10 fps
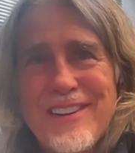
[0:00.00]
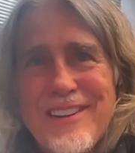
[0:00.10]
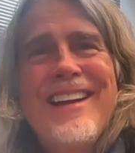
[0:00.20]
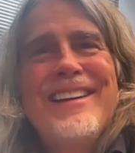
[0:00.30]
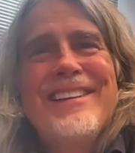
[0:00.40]

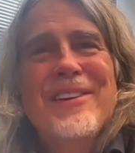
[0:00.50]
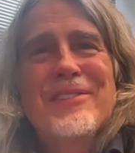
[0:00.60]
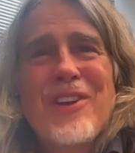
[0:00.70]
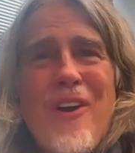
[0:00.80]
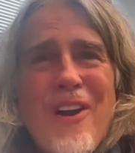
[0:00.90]
So it's
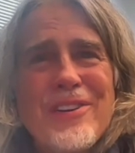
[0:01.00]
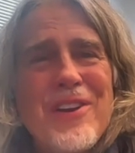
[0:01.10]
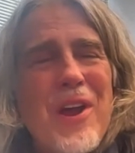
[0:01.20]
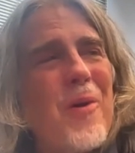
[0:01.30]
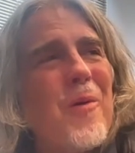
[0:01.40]
hard to
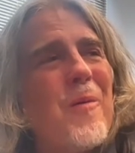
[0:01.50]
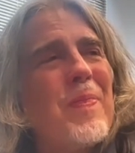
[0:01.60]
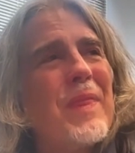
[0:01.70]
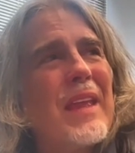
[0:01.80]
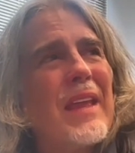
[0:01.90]
know,
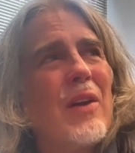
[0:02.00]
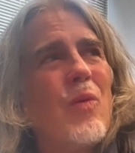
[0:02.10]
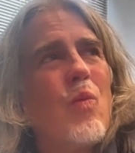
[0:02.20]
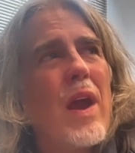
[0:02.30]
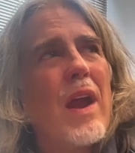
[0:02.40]

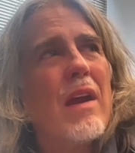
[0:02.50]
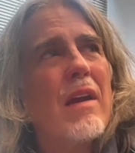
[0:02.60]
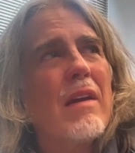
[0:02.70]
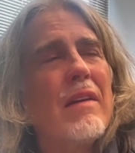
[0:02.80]
where